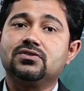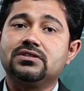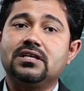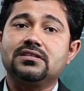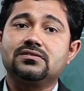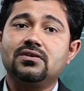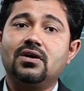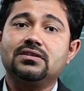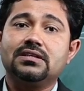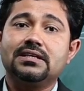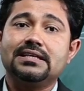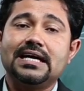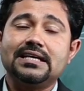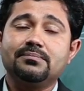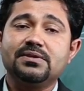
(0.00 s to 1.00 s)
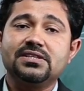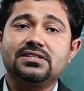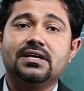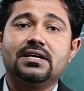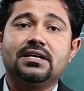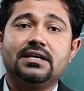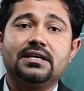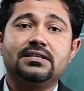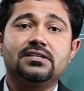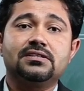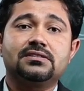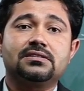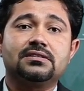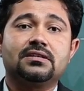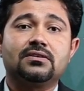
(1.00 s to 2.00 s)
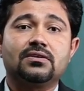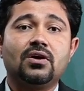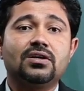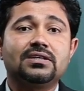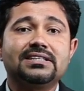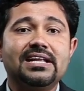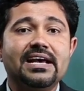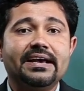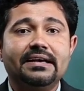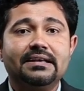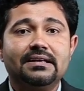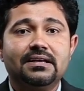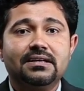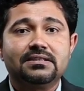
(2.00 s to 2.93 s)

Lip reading: does not, that means it is not there.